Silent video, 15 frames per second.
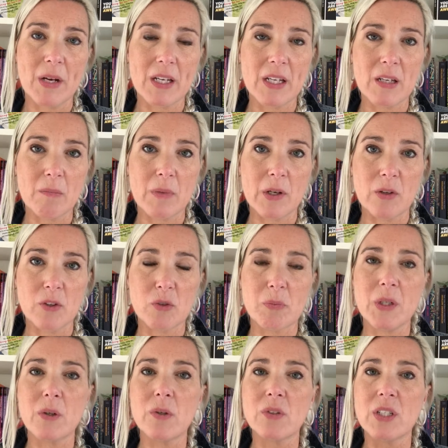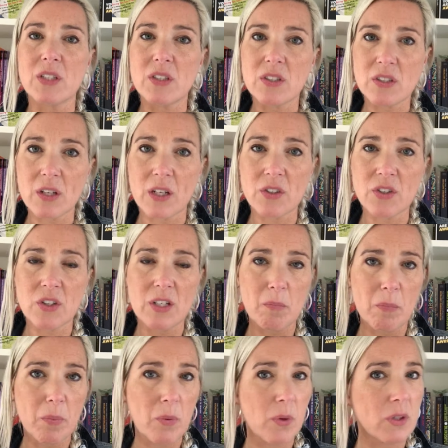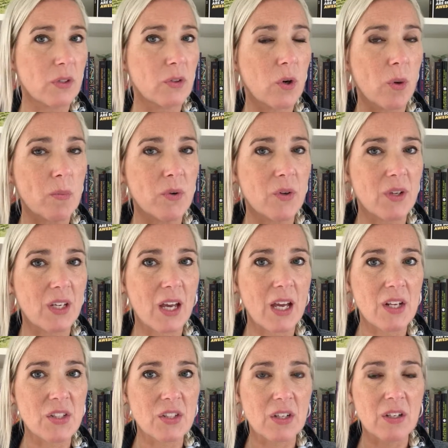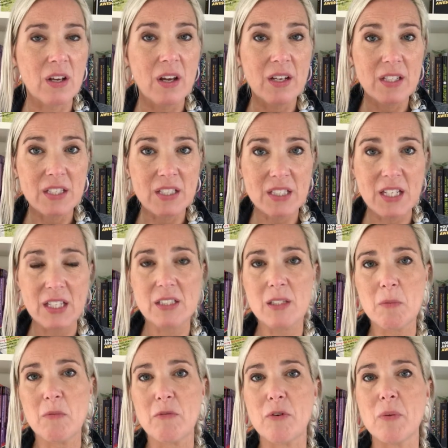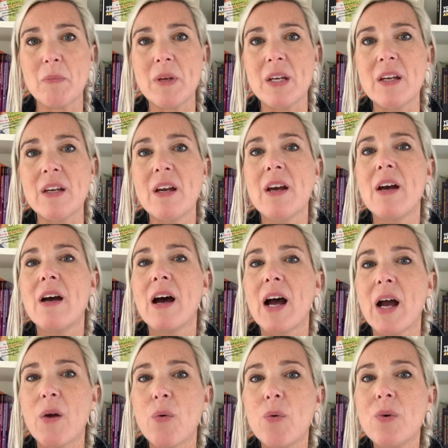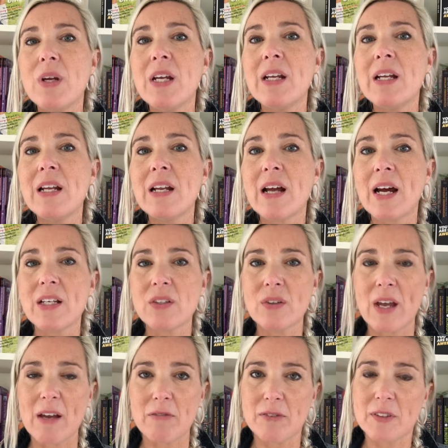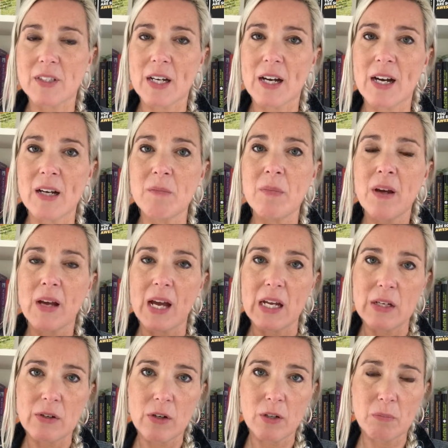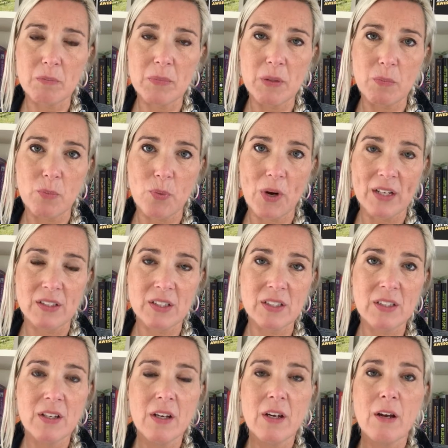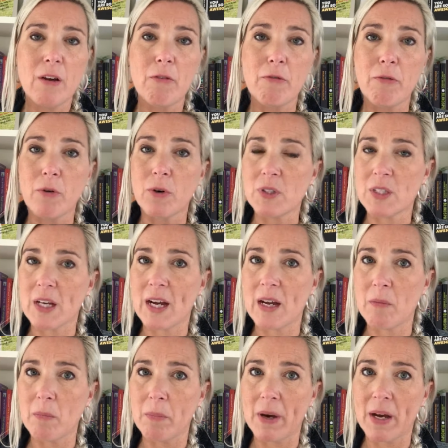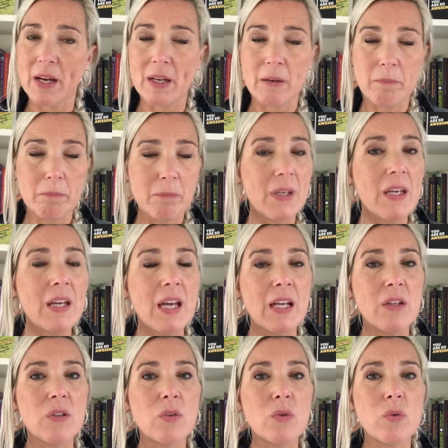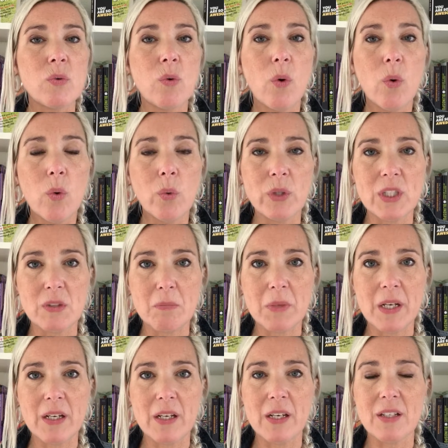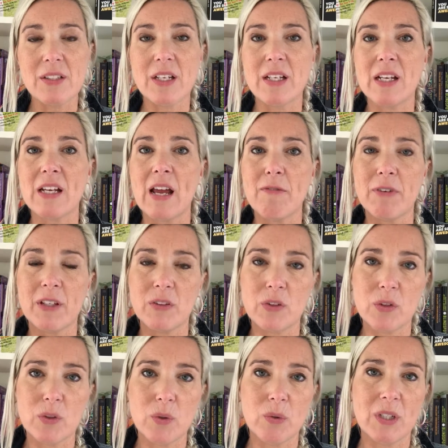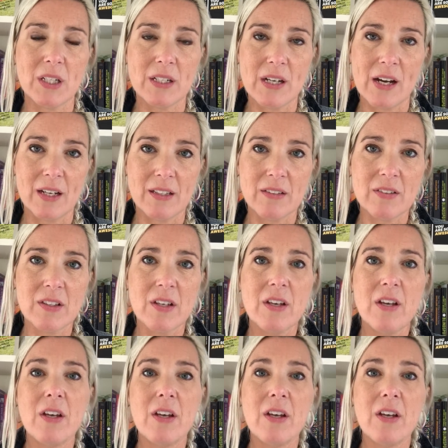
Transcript: my emails because it's such an important communication system for me. I really like to have time and not be pressed for time by being into all these meetings and then having to do it at night.